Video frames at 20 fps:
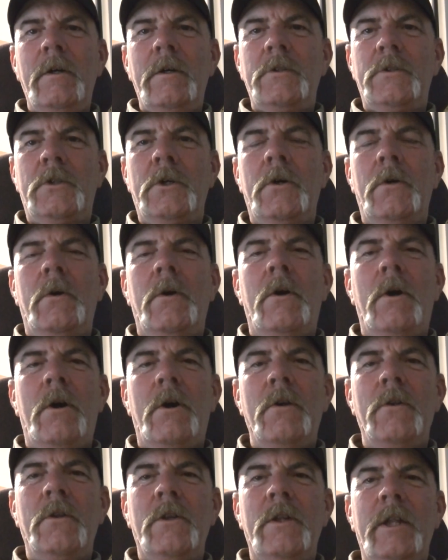So
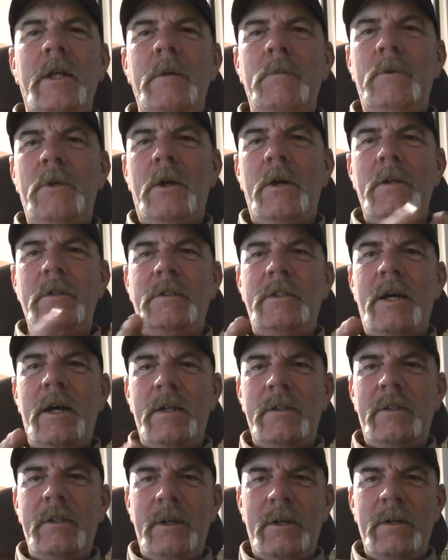all the libtards
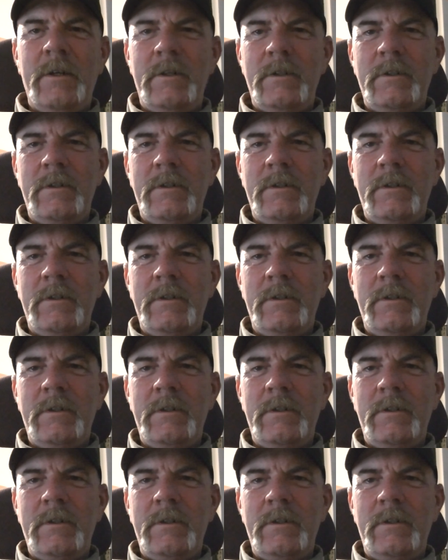out there,